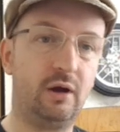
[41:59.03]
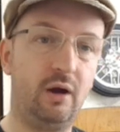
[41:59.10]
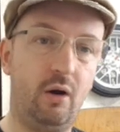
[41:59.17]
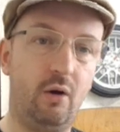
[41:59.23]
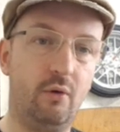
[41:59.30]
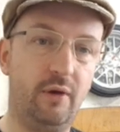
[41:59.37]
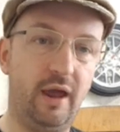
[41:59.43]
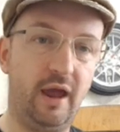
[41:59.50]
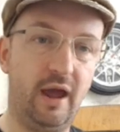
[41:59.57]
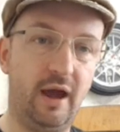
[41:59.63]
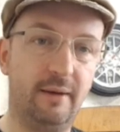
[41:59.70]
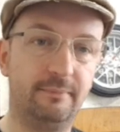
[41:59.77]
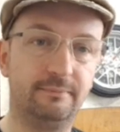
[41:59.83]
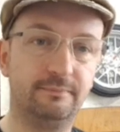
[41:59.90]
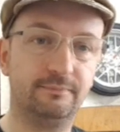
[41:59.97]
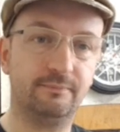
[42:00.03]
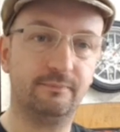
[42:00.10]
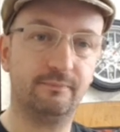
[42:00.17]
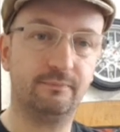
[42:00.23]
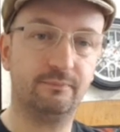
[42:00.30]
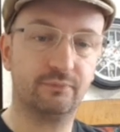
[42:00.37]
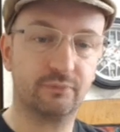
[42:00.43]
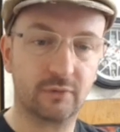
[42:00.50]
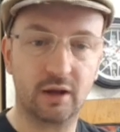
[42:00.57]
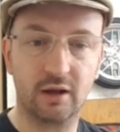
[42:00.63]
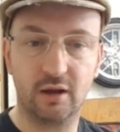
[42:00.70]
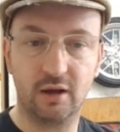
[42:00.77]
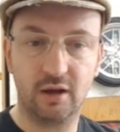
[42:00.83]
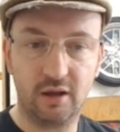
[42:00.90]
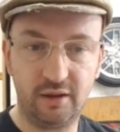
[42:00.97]
Oh dear.
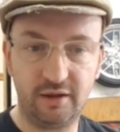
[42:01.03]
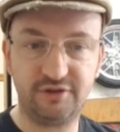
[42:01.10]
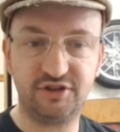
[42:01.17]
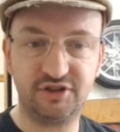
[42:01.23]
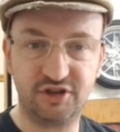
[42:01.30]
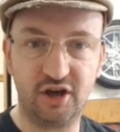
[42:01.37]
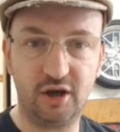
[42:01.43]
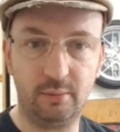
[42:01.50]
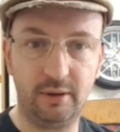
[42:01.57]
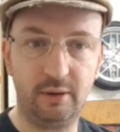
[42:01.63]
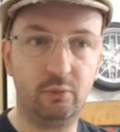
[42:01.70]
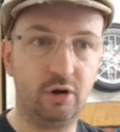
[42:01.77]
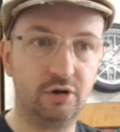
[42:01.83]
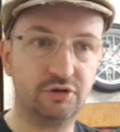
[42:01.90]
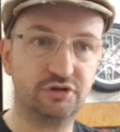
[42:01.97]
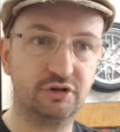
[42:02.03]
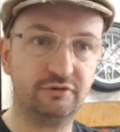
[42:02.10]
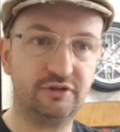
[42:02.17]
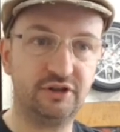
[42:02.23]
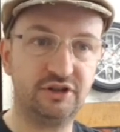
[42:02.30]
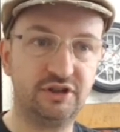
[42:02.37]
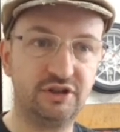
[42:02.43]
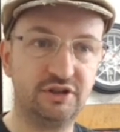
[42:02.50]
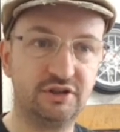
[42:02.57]
This is going to be one tough decision